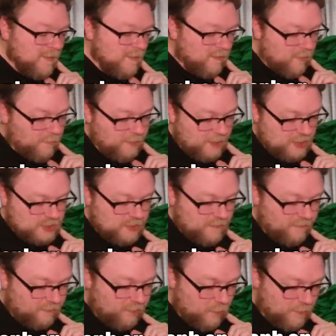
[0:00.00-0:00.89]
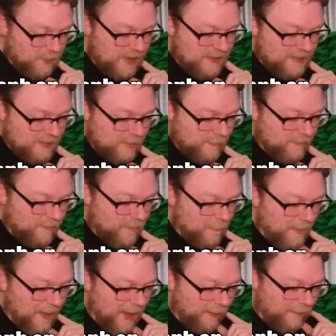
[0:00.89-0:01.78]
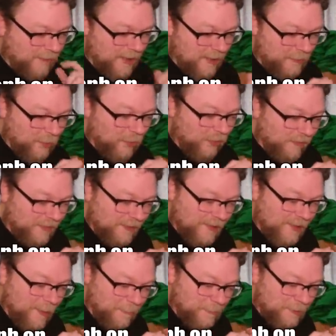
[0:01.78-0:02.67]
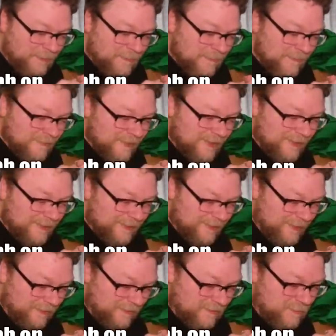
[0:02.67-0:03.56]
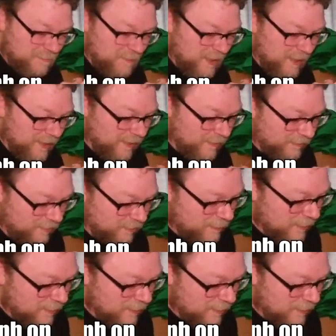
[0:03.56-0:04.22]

There's a picture of Stupendium in the background holding up the